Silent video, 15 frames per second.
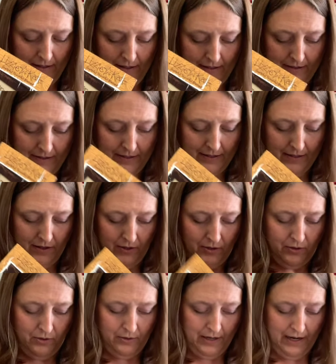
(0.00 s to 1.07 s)
And
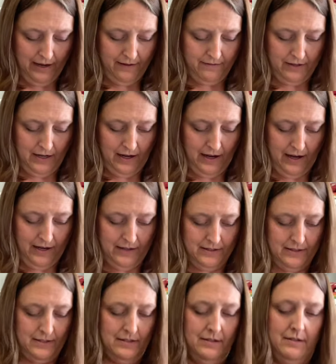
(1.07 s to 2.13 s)
so I've
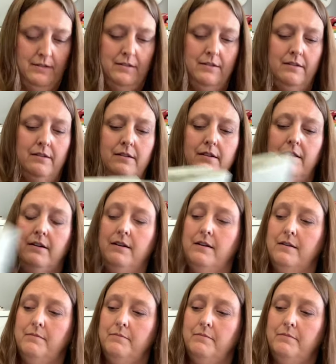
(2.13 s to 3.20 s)
got
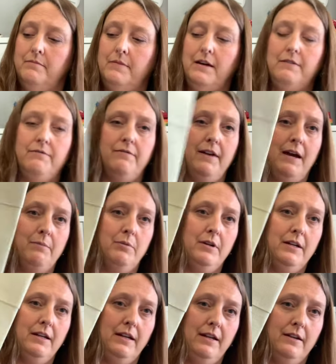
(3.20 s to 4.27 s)
a
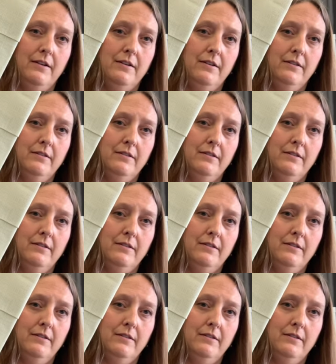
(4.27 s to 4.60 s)
fabric here,